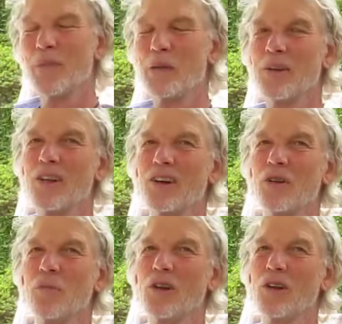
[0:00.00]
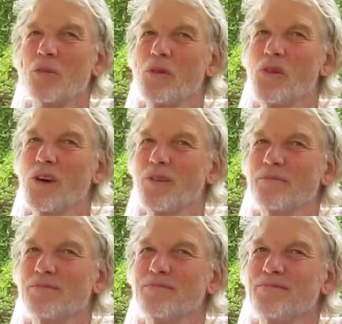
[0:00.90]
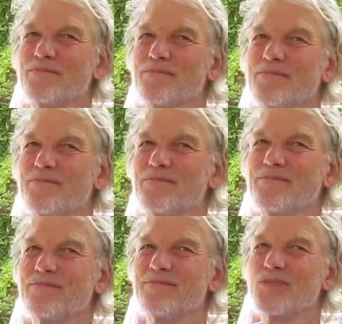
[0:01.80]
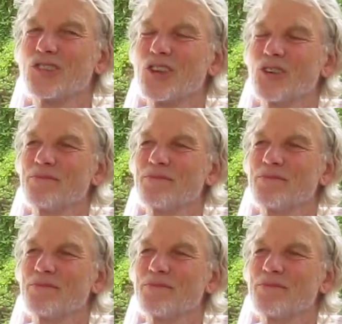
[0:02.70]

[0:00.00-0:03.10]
maybe they'll give him a little more. So,